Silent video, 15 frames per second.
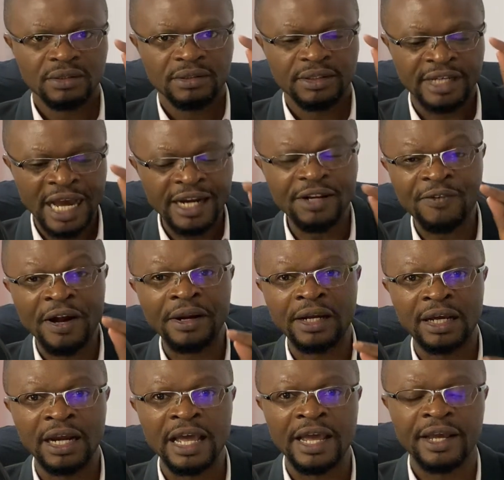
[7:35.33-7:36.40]
Get it very
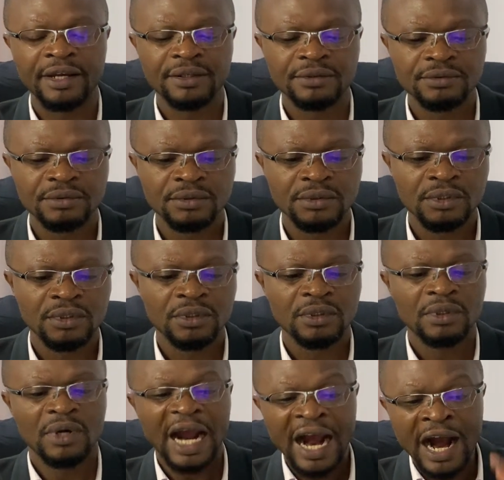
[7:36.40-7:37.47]
clear.
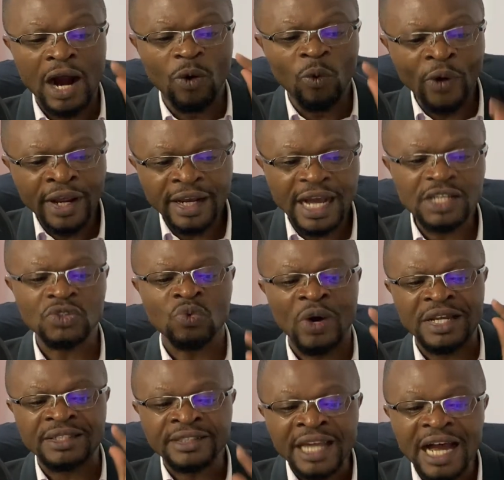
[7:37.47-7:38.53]
Our wingers
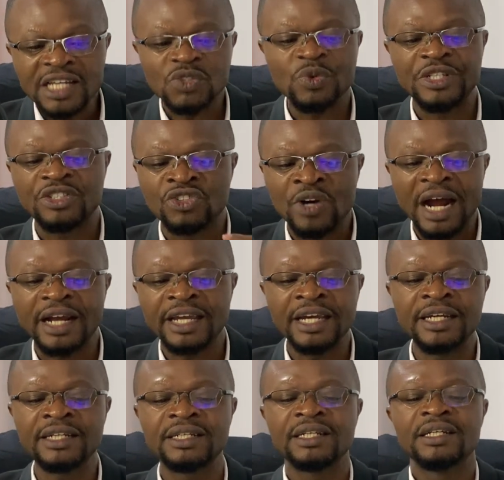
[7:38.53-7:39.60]
were tasked with
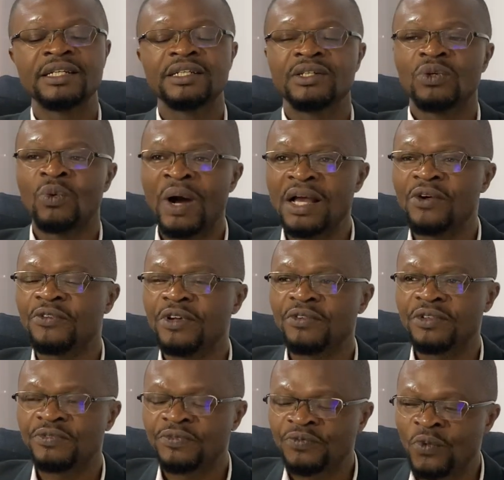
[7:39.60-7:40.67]
dragging
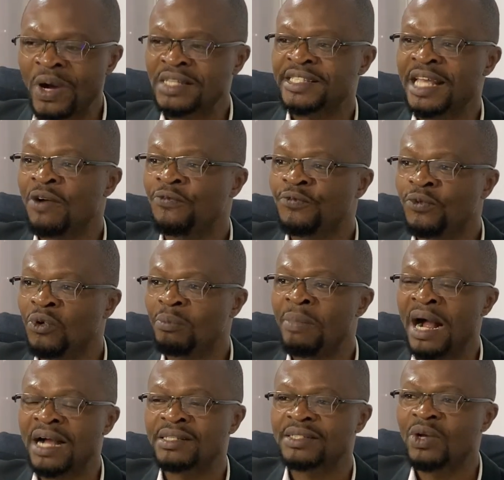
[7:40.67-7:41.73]
West Ham
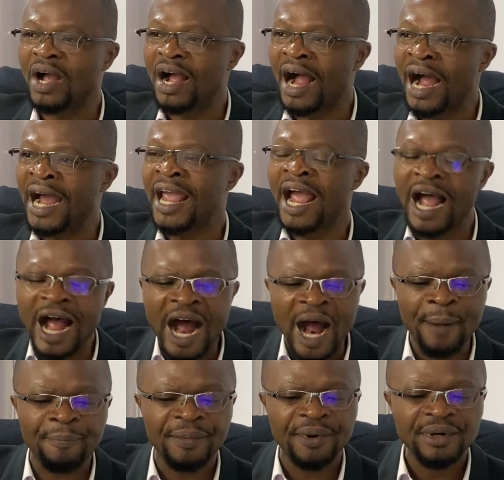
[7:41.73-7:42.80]
fullbacks higher
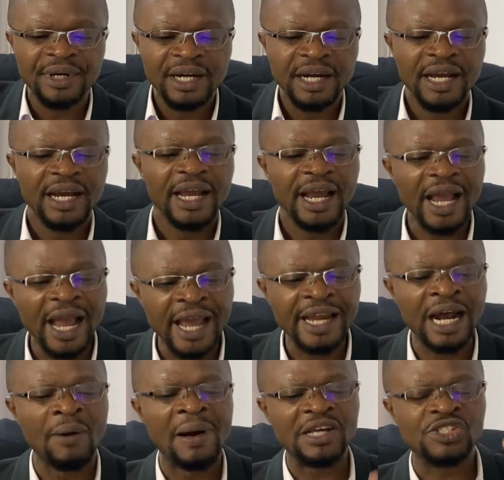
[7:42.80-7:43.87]
up, and
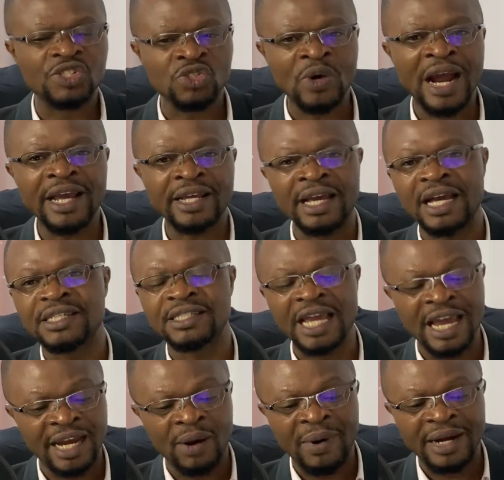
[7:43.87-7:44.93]
our strikers
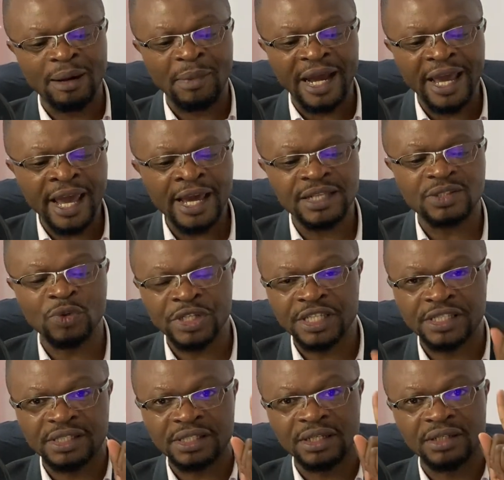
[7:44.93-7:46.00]
and our number 8, which
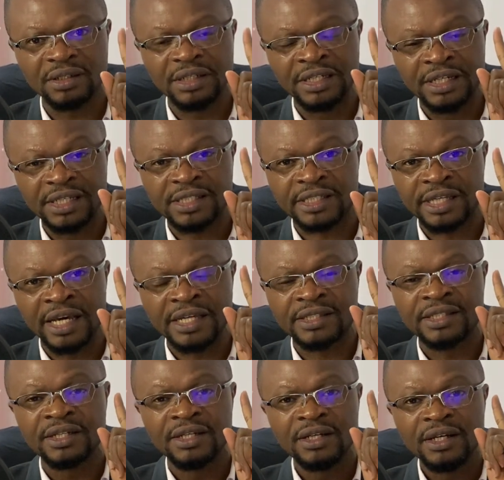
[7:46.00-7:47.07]
is in this case